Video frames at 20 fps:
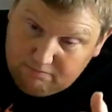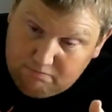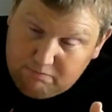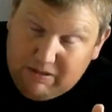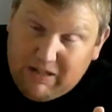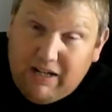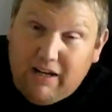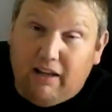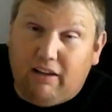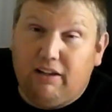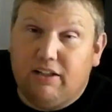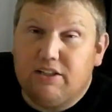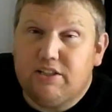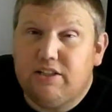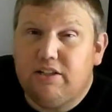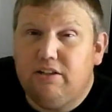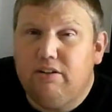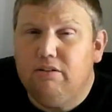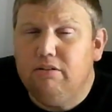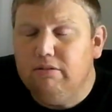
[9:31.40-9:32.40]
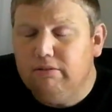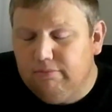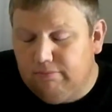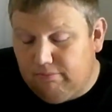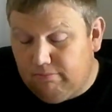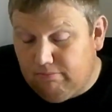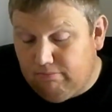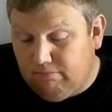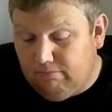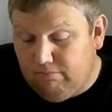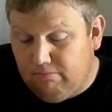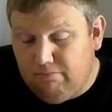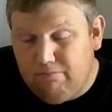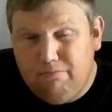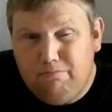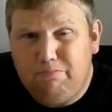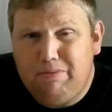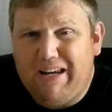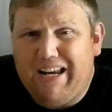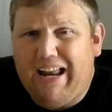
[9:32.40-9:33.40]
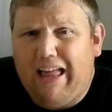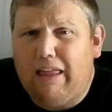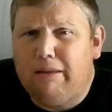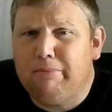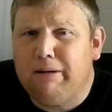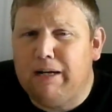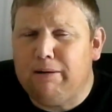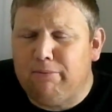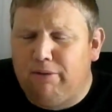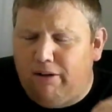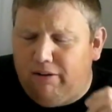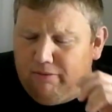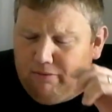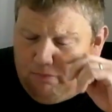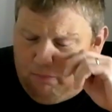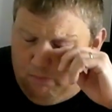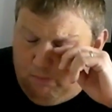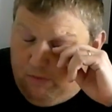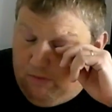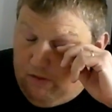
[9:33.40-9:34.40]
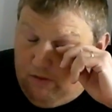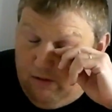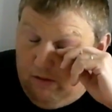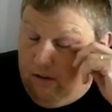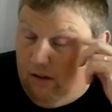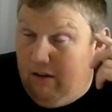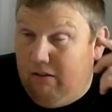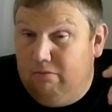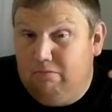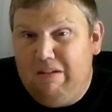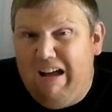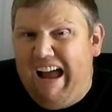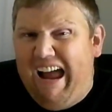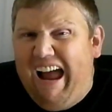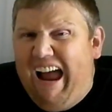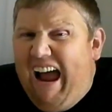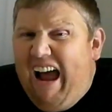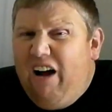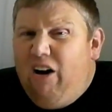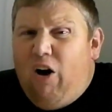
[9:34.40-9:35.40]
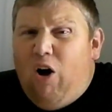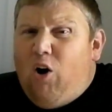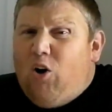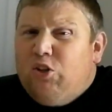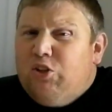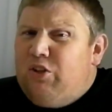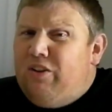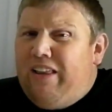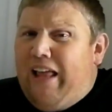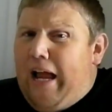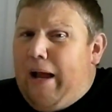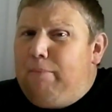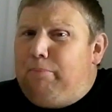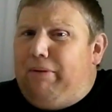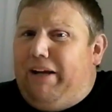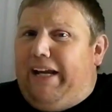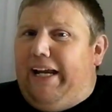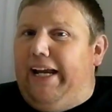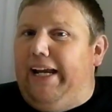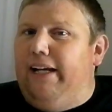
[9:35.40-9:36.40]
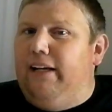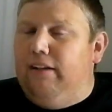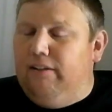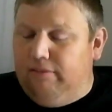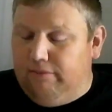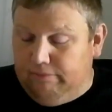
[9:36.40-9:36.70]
beat LSU, beat Alabama. How hard could that be?